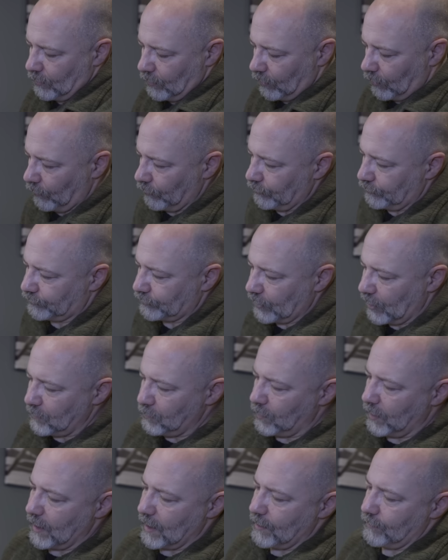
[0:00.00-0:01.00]
On the side
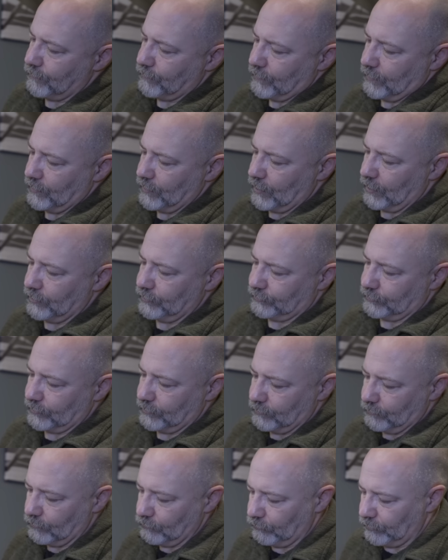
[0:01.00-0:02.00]
we have a nice
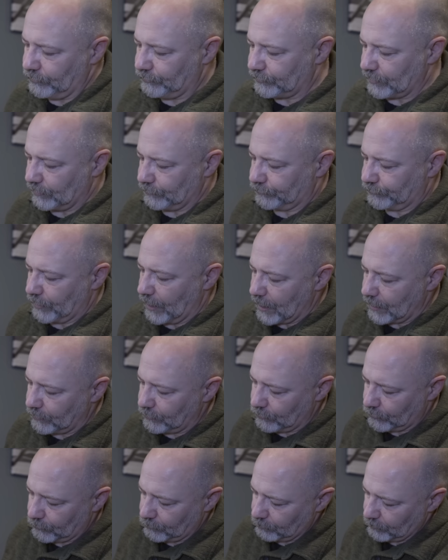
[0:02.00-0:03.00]
recessed
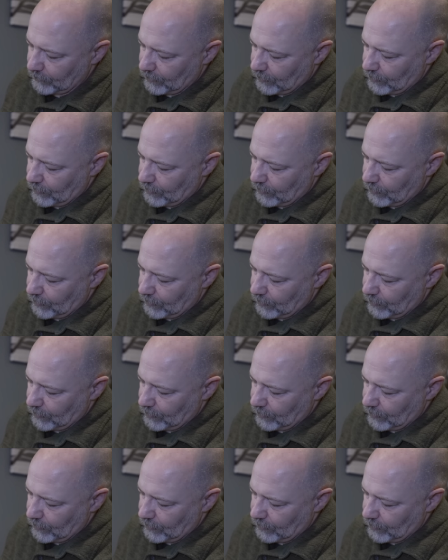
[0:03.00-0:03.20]
handle.